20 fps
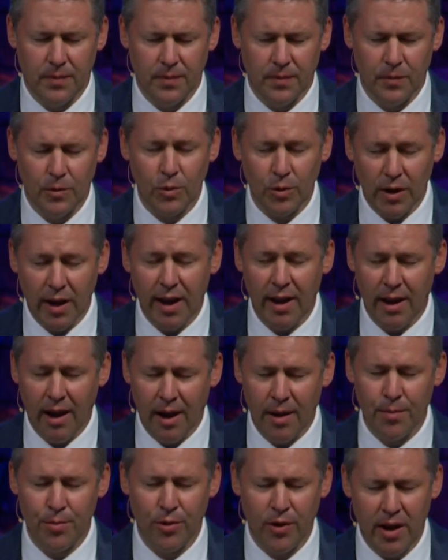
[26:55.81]
Lord,
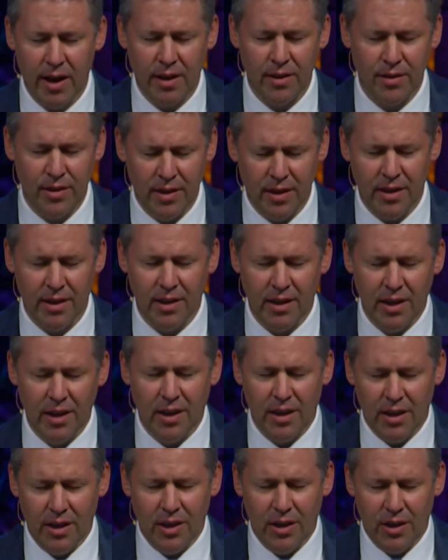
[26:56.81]
I pray that
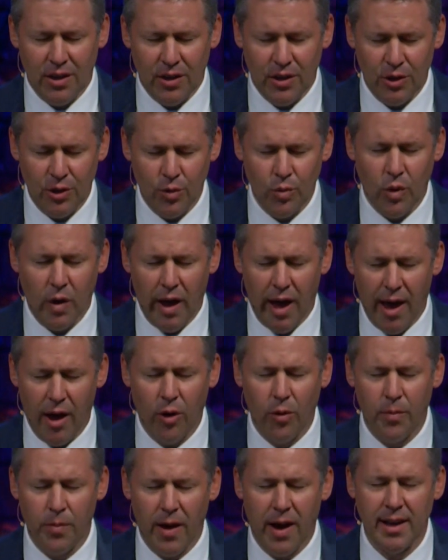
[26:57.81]
you will
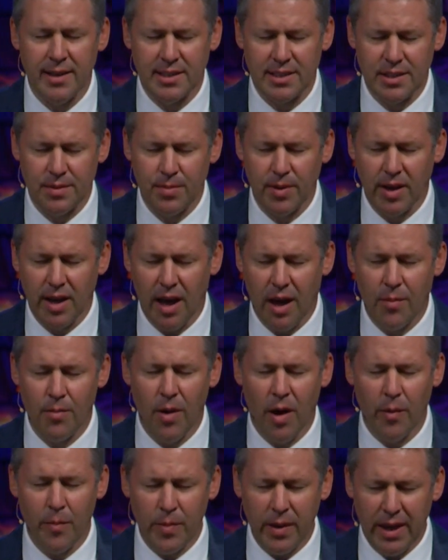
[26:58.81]
help us to become
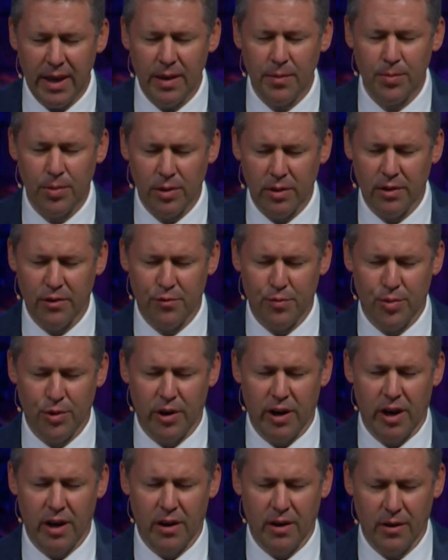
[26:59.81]
a people of
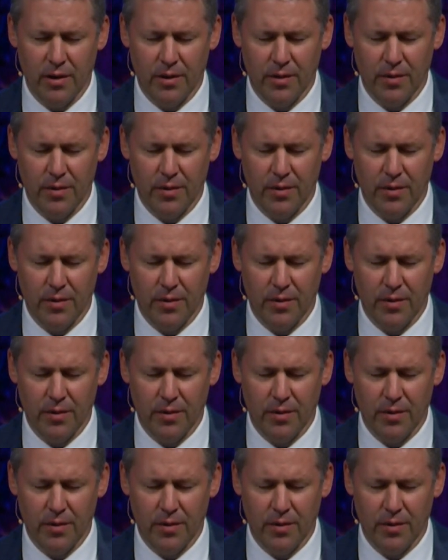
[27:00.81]
prayer.